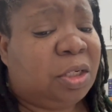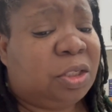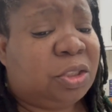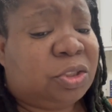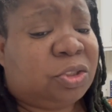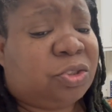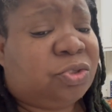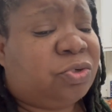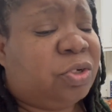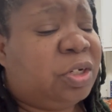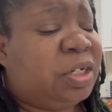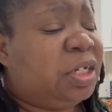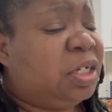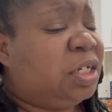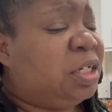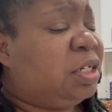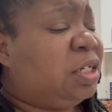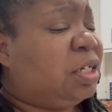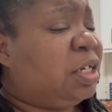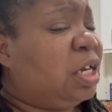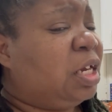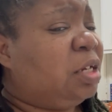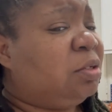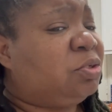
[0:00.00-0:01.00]
straight in
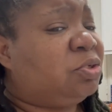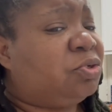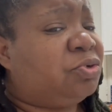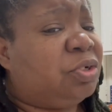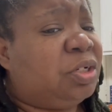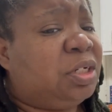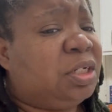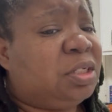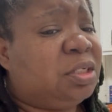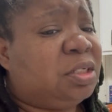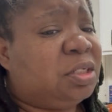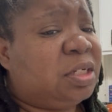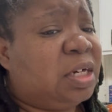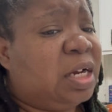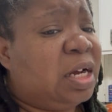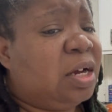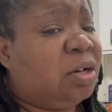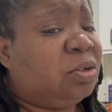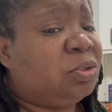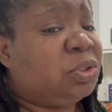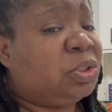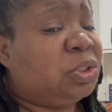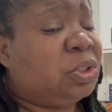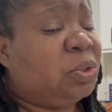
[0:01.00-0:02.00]
and came straight into the
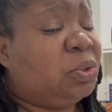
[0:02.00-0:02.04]
house.